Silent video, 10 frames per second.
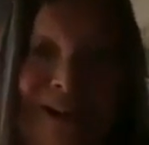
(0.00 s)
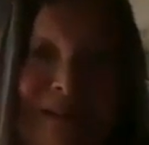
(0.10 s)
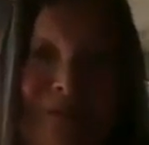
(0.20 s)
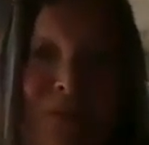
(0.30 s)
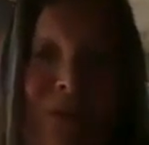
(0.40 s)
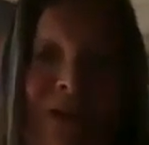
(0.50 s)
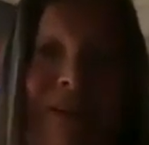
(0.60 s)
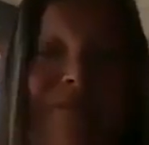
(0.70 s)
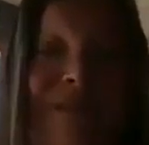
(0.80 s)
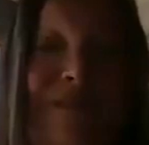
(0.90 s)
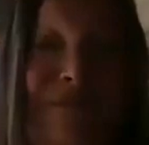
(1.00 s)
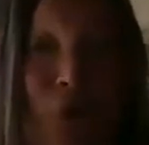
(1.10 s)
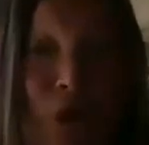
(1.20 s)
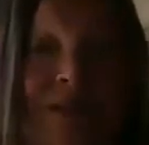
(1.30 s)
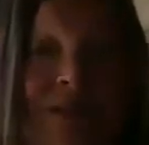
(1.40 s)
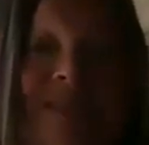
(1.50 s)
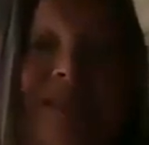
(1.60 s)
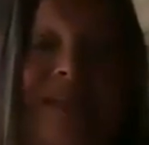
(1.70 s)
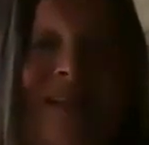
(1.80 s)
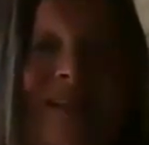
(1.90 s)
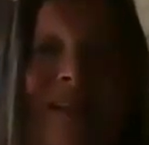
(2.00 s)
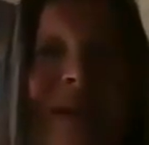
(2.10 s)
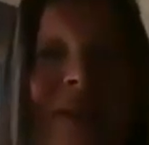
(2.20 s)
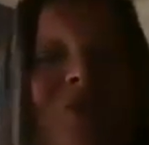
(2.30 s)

anymore and if it's forced, then